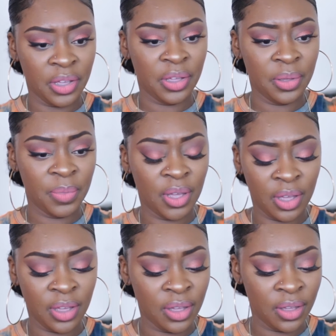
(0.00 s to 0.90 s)
Come
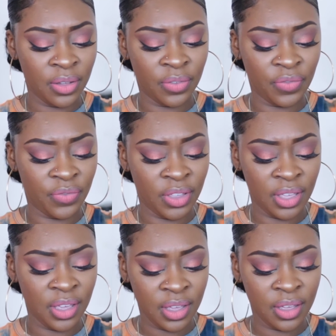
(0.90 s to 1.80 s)
off.
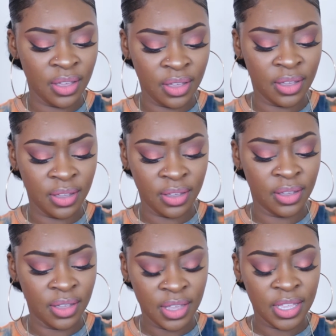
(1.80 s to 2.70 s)
Yeah,
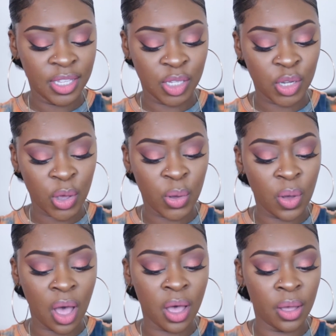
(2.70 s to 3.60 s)
so
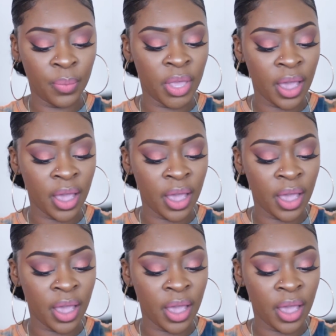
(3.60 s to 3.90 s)
um